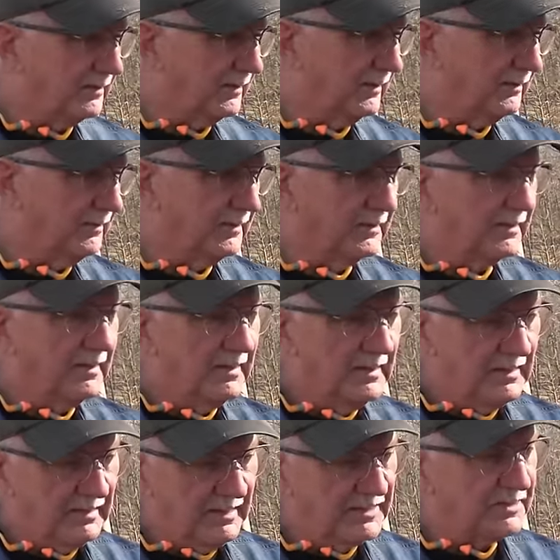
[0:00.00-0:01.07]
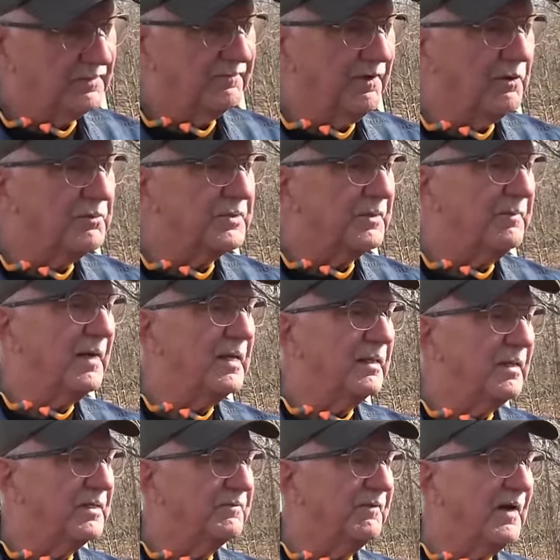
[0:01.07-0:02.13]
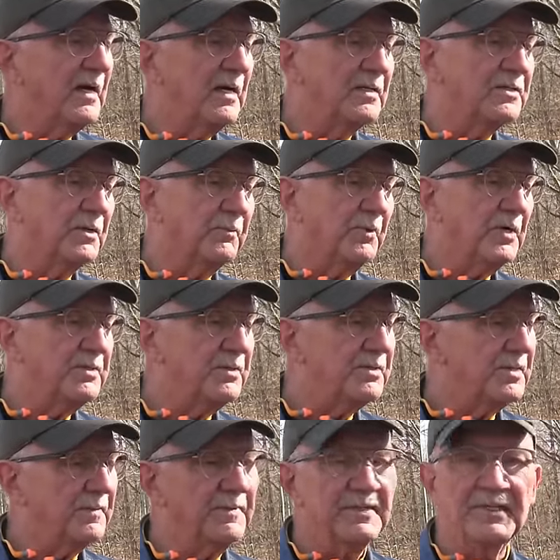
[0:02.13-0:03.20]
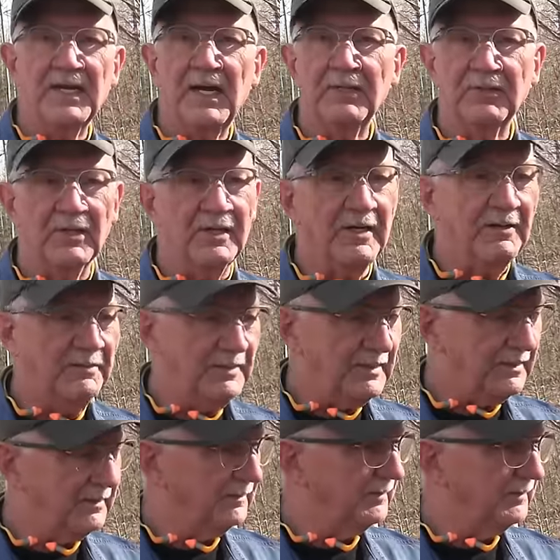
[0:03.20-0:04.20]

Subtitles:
You know, these folks that make these fine suppressors up in South Dakota